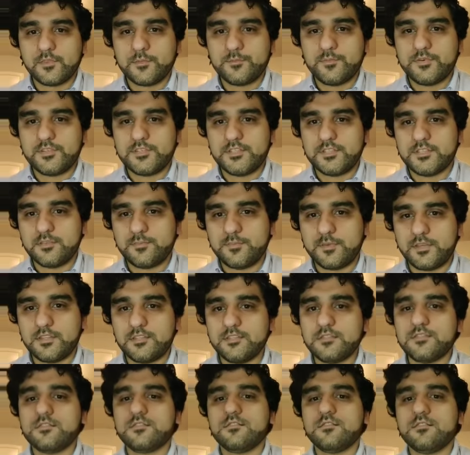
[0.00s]

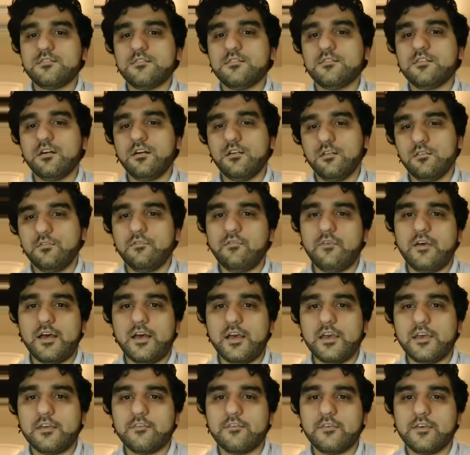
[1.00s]
participants, all
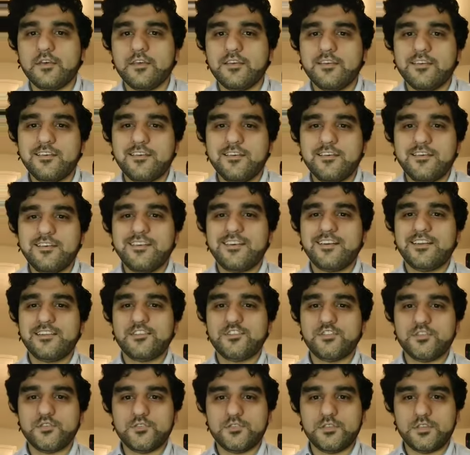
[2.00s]
5
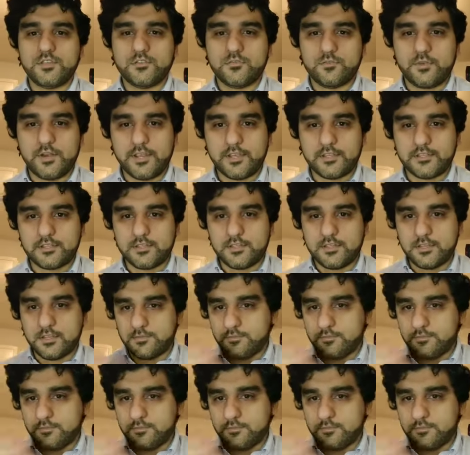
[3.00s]
choose the correct